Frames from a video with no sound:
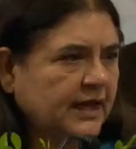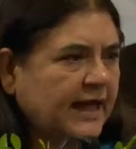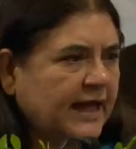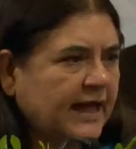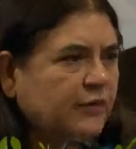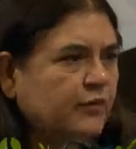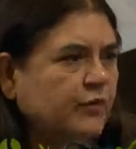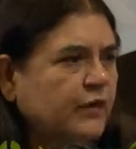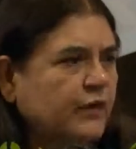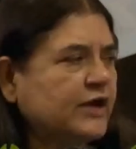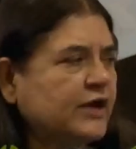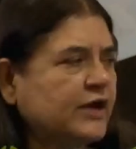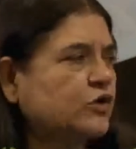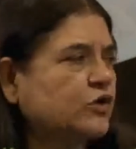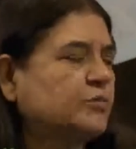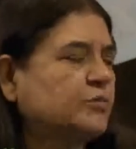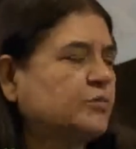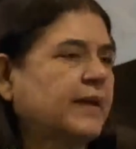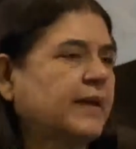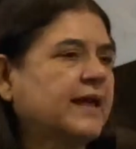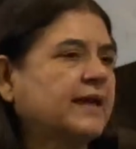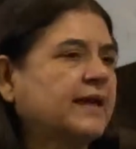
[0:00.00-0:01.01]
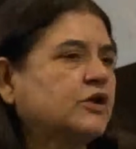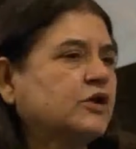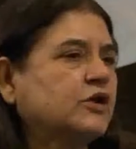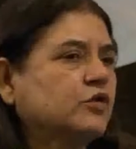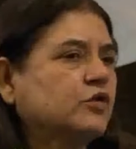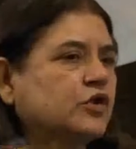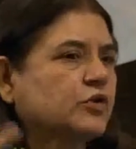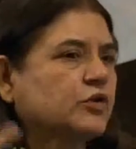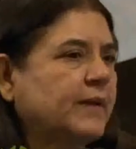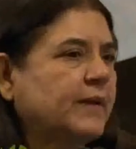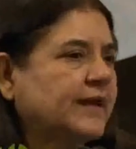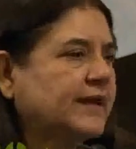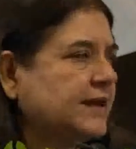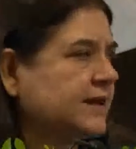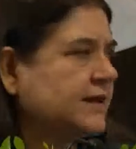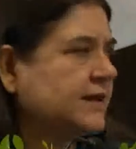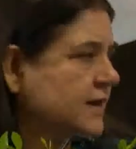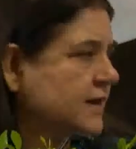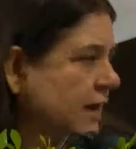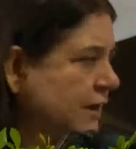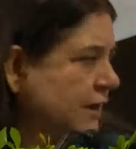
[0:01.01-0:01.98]
You could make
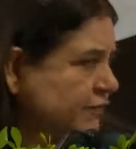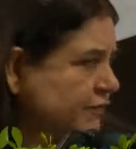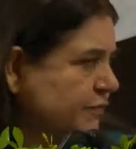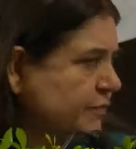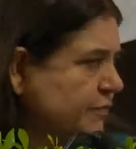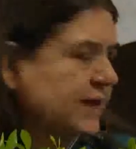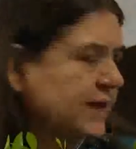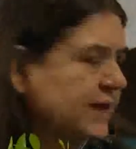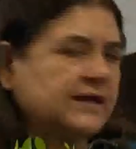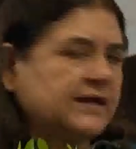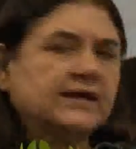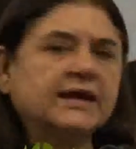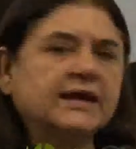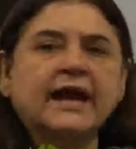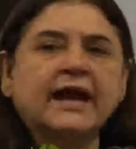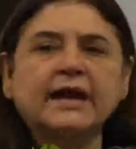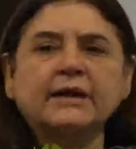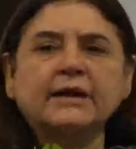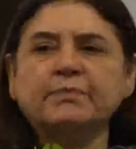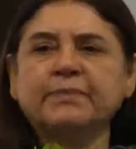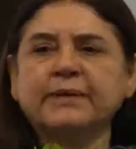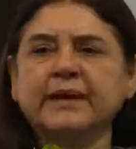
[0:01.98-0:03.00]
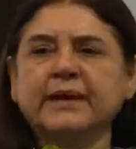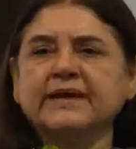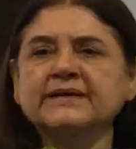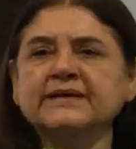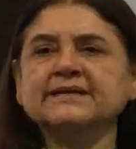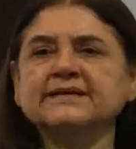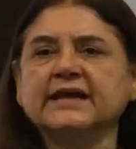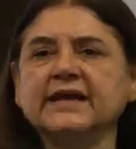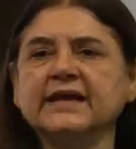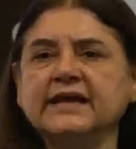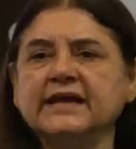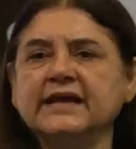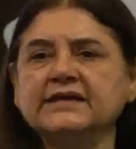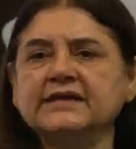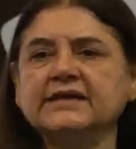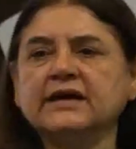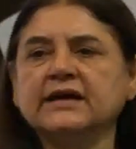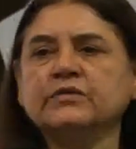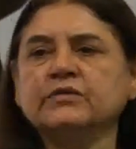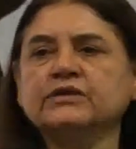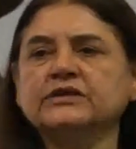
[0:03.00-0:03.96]
enough money, and plus
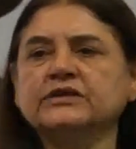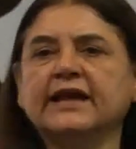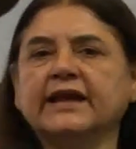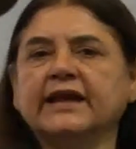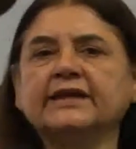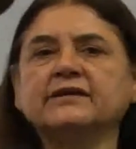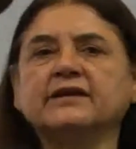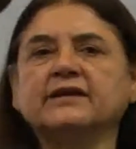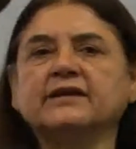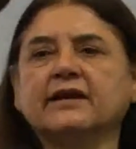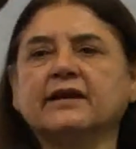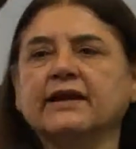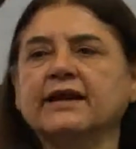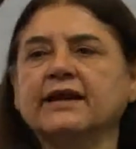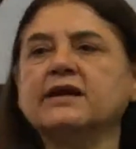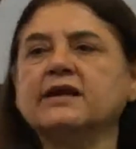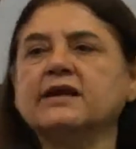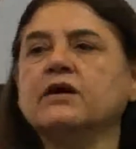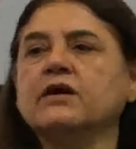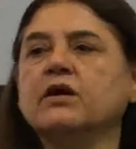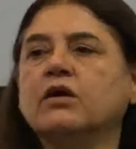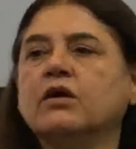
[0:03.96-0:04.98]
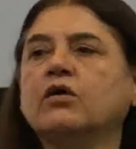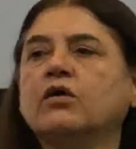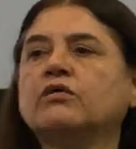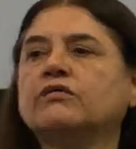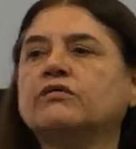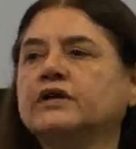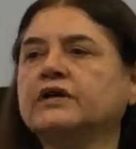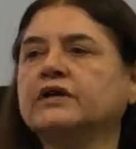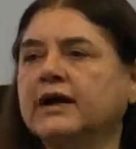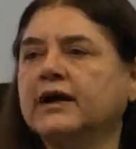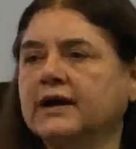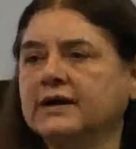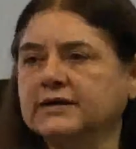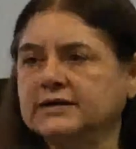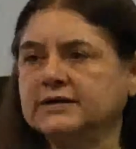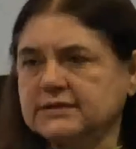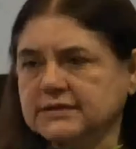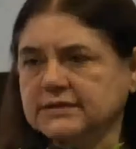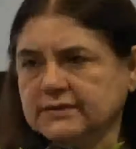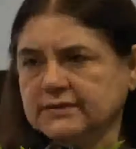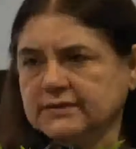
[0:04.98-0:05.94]
India would get clean overnight.